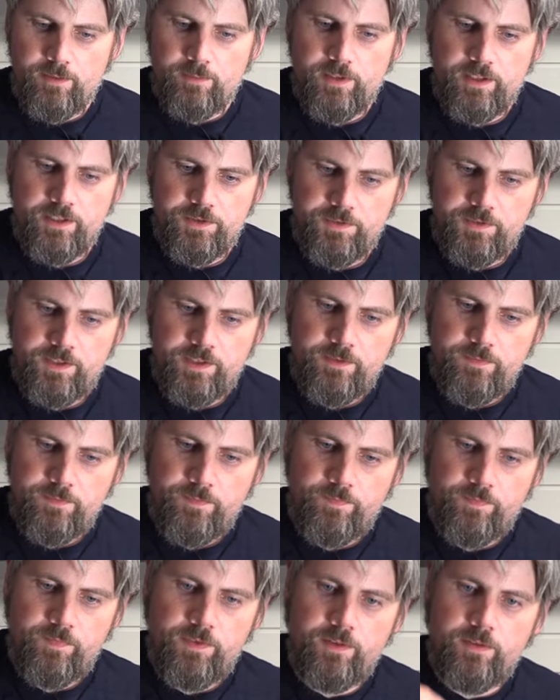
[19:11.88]
But as you see,
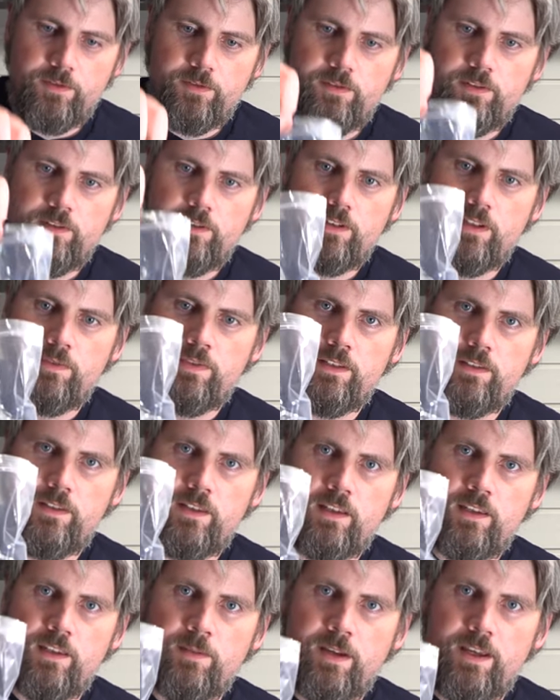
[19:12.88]
they fit
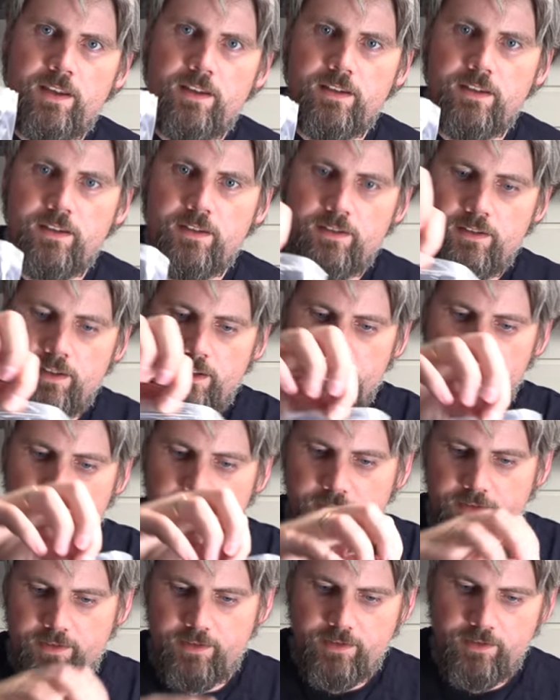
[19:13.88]
in the bag like
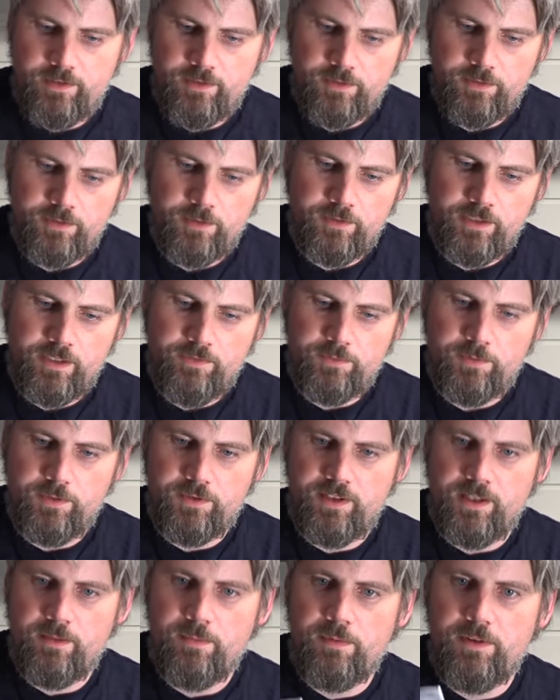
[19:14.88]
this, so you don't have to
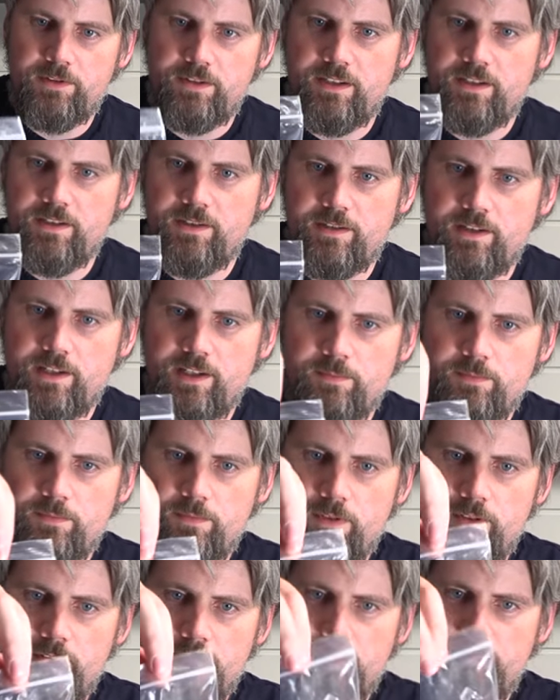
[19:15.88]
assemble it each time,
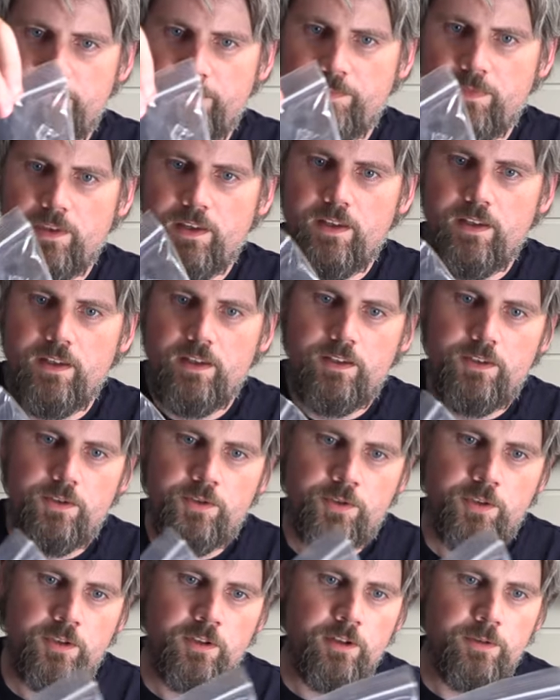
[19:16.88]
though you
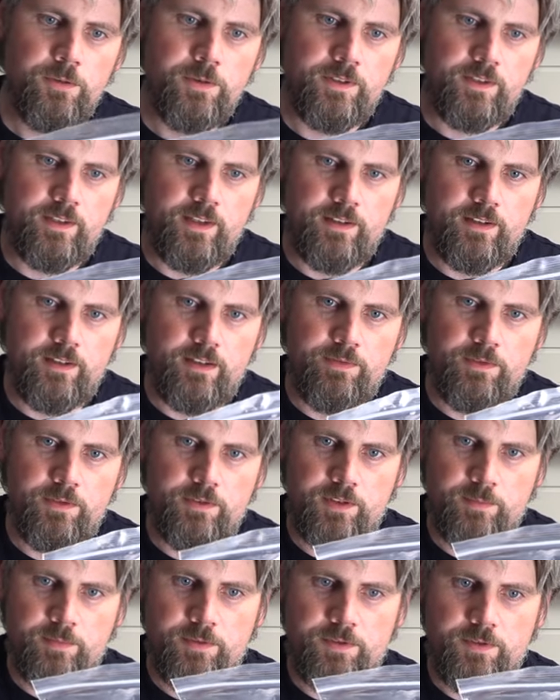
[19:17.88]
should glue it then if you're
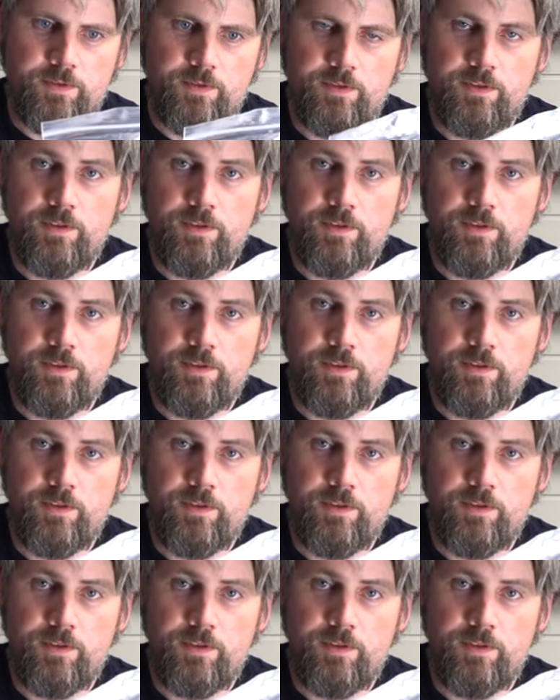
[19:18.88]
supposed to